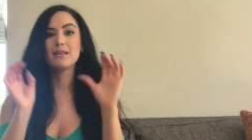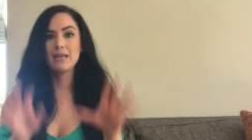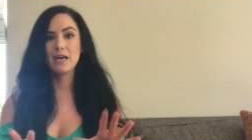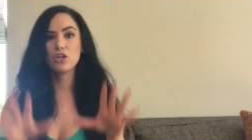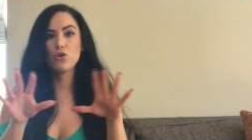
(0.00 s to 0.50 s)

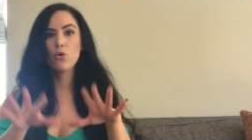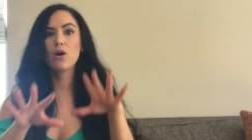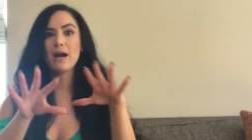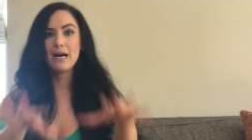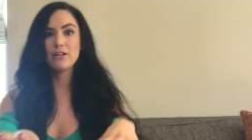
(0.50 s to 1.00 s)
get
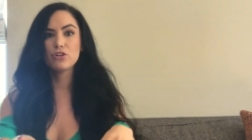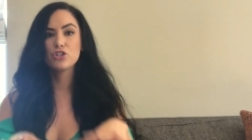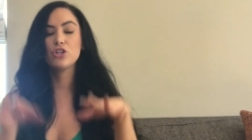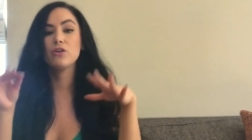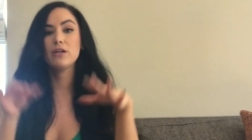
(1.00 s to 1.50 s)
your
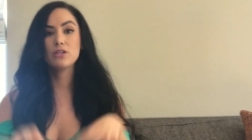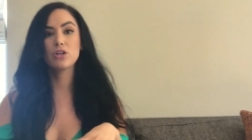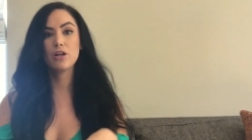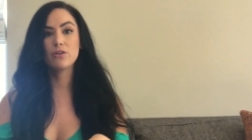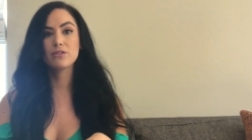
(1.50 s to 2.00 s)
allergy or
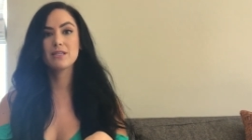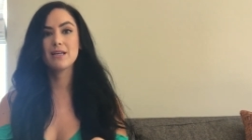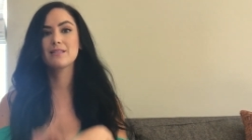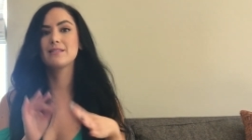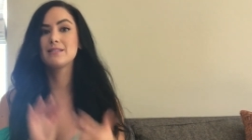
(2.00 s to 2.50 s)
intolerance
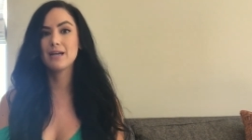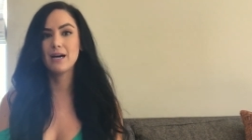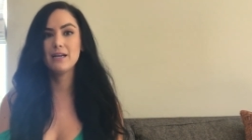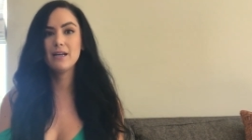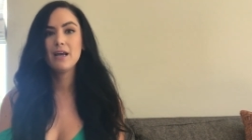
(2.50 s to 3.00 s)
test
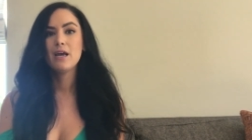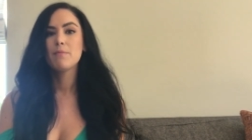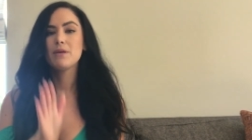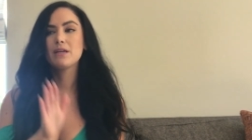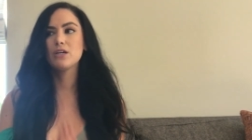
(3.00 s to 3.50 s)
done
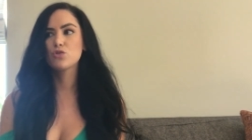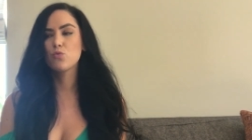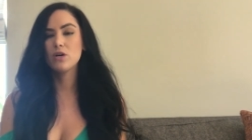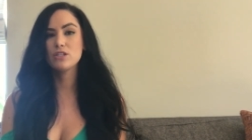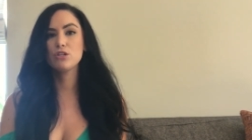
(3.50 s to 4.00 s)
because
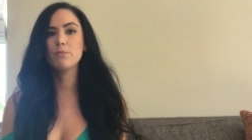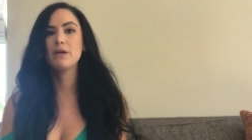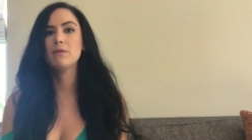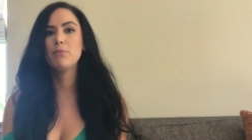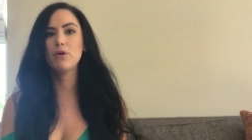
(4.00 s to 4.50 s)
once you
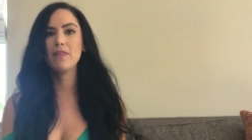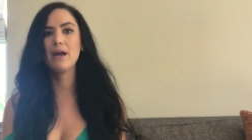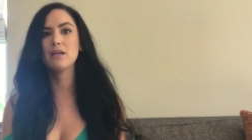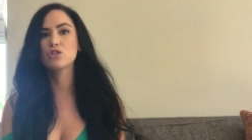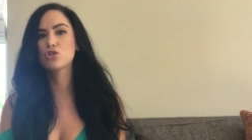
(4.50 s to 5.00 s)
pinpoint
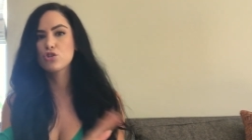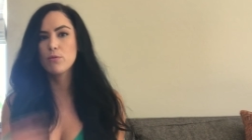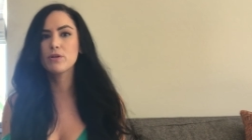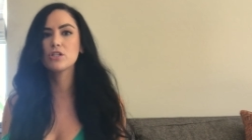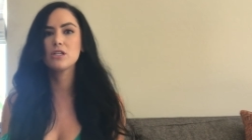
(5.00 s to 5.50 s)
that, it's so
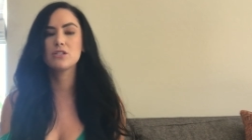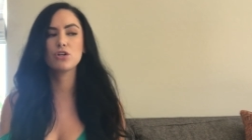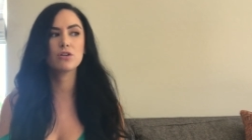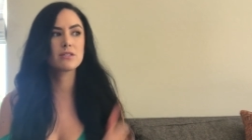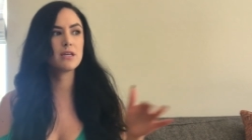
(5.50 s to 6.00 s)
much
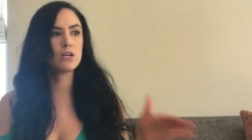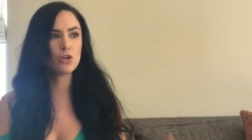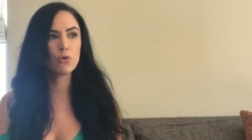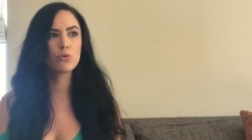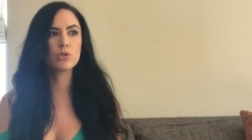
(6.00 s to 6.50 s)
easier to say
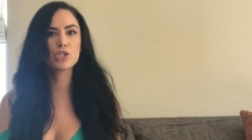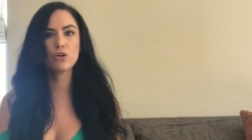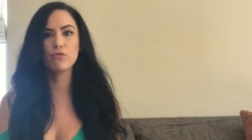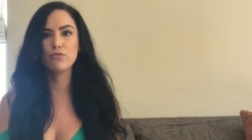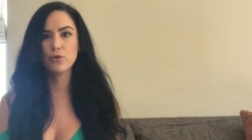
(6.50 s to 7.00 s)
no to a
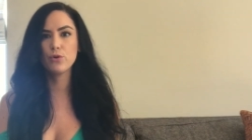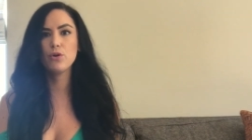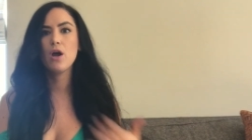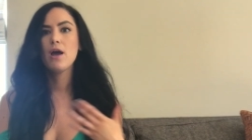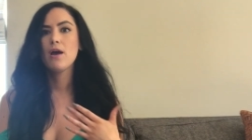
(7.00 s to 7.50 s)
certain
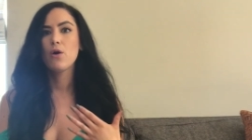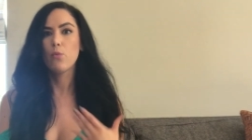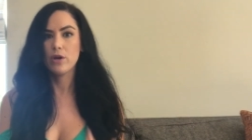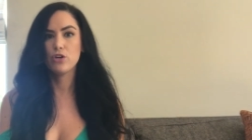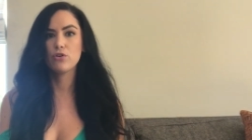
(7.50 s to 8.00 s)
food
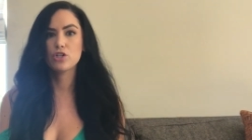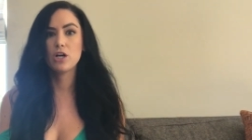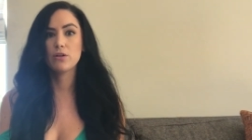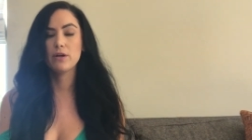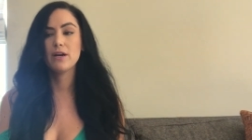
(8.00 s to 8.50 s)
when you're
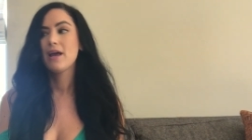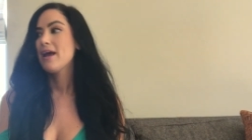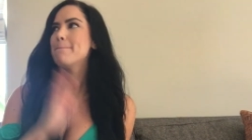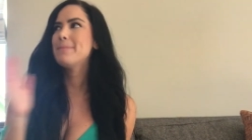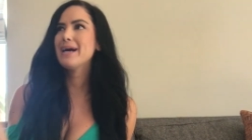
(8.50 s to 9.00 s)
intolerant.
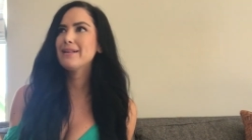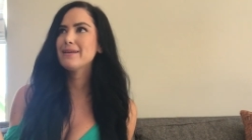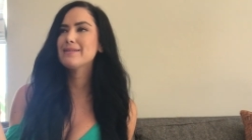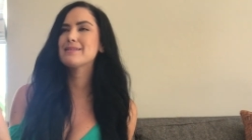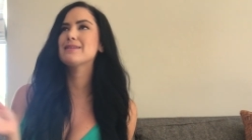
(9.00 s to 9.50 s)

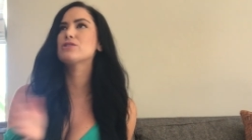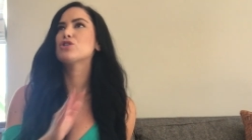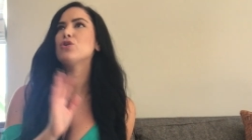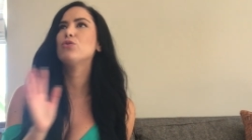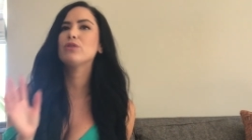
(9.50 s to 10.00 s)
Balance is
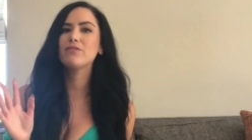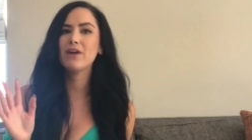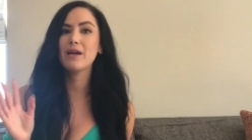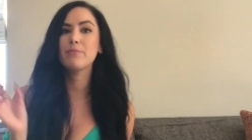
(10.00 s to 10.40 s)
totally fine,